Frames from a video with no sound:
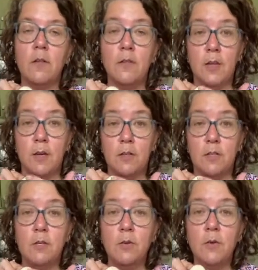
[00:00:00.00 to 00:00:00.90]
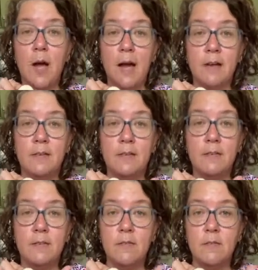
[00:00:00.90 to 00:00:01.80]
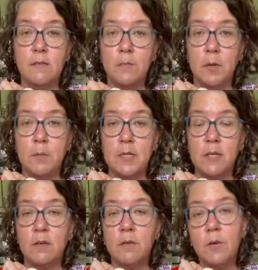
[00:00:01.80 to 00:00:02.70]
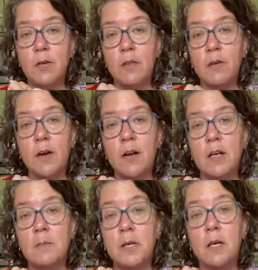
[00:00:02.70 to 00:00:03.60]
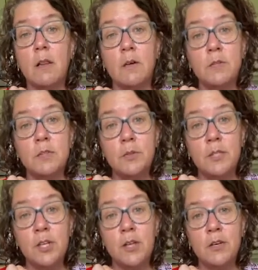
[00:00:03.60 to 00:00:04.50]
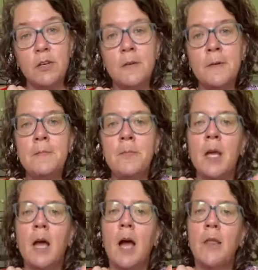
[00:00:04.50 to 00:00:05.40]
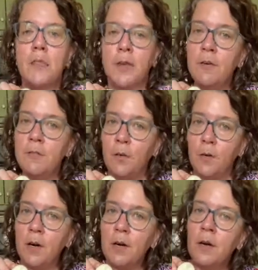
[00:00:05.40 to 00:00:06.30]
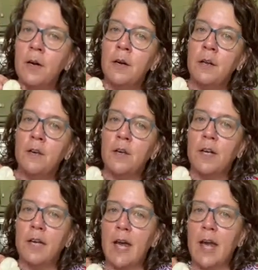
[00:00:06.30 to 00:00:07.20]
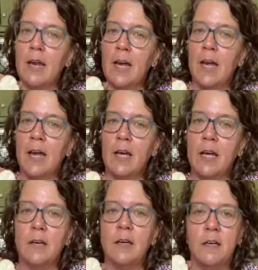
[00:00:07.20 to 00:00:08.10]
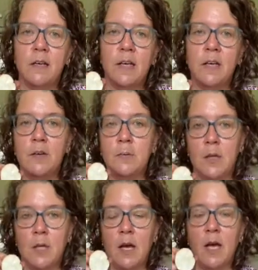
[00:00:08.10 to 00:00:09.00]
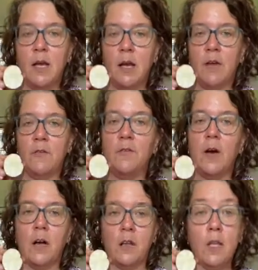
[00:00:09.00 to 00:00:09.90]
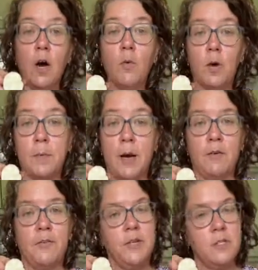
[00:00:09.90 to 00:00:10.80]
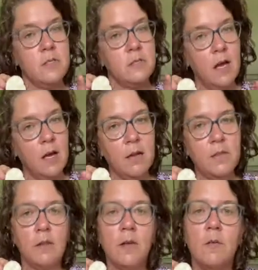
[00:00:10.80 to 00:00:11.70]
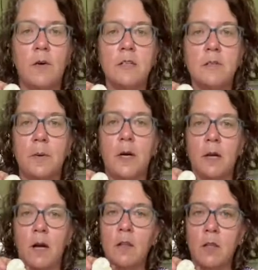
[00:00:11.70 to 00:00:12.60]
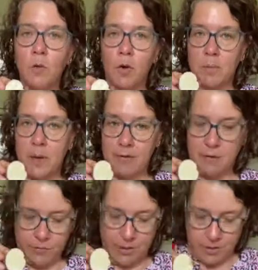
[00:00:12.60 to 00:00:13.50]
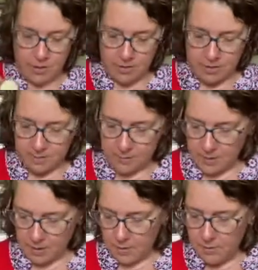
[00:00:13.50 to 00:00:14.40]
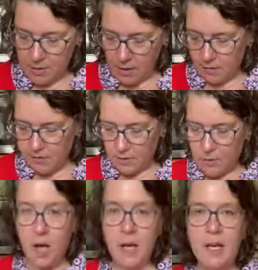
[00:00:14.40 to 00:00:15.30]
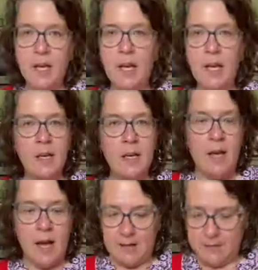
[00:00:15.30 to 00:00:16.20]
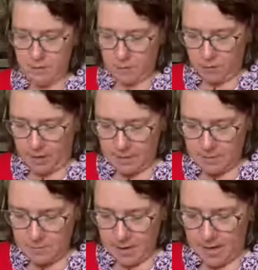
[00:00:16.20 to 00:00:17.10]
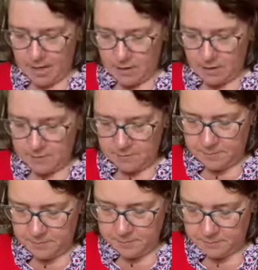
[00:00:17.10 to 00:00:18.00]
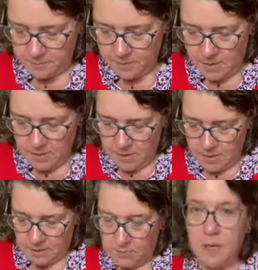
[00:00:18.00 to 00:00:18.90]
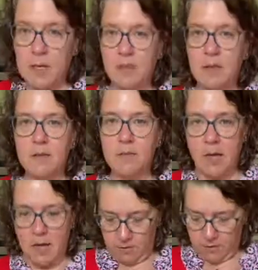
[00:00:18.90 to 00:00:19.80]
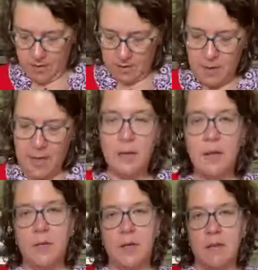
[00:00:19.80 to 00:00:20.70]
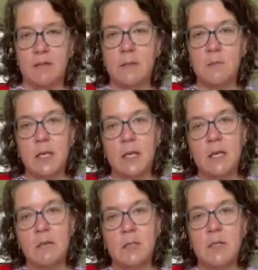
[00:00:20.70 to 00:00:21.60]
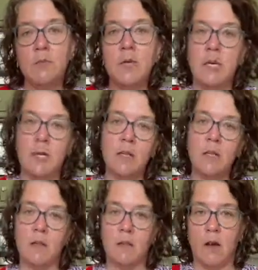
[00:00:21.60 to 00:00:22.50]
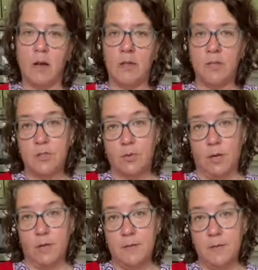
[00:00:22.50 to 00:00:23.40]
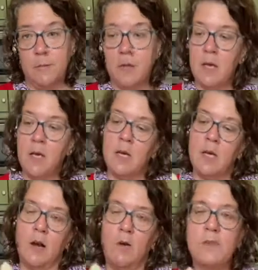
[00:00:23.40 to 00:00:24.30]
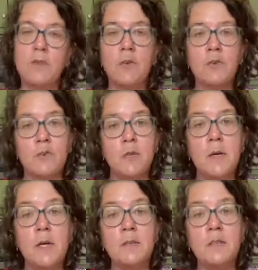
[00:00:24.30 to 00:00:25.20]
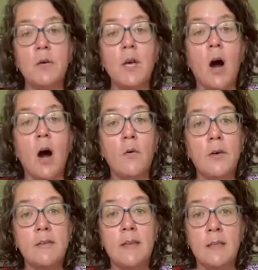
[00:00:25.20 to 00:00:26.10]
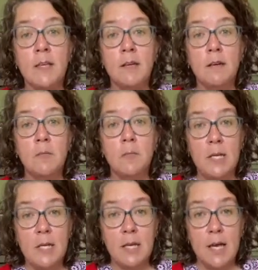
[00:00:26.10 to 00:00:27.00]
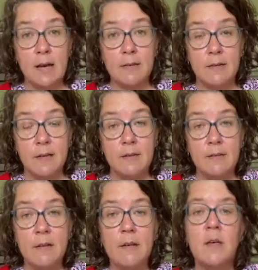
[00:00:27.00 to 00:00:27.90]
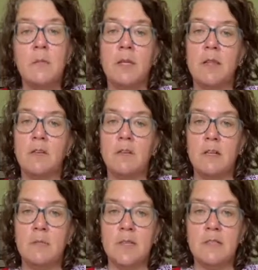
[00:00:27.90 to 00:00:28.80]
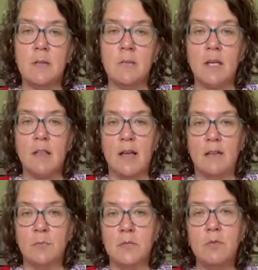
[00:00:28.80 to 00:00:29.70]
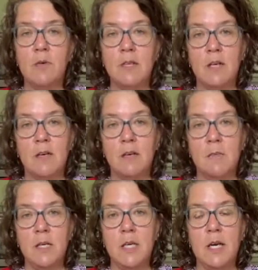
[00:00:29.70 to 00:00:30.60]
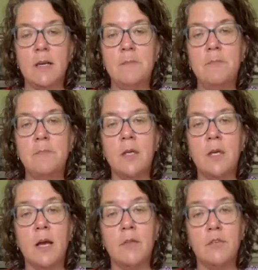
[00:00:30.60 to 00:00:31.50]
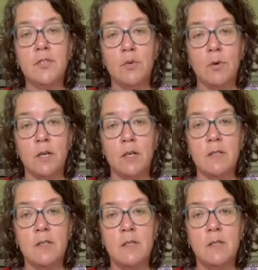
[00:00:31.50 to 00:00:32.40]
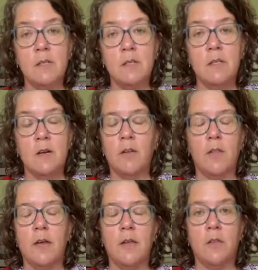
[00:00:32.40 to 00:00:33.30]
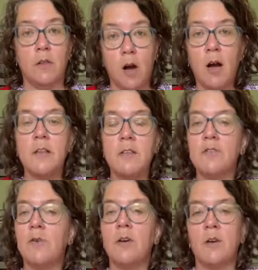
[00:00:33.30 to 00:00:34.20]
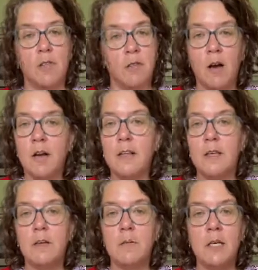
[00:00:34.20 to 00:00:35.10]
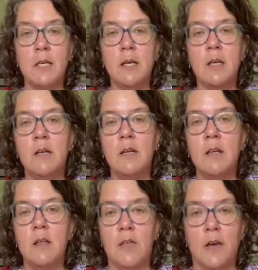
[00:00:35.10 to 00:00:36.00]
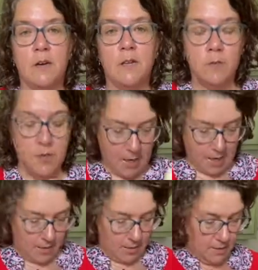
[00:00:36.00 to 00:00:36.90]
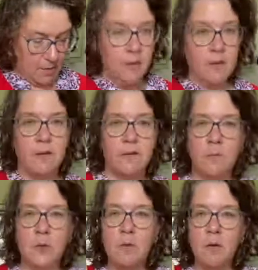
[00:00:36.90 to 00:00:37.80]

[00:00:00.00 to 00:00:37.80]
the two axes perpendicular to one another are gonna be close to each other, and therefore you're gonna get a lower birefringence, not the lowest, but a lower birefringence. Okay, we could also cut it at some random angle. So I'm gonna cut this one at a random angle, and we get something in between the long and the short. It always goes through the middle, so we always get the intermediate axis, but there's gonna be something that's between the intermediate and the short, or the long and the short, or the long and the intermediate, there. So we get, here's a big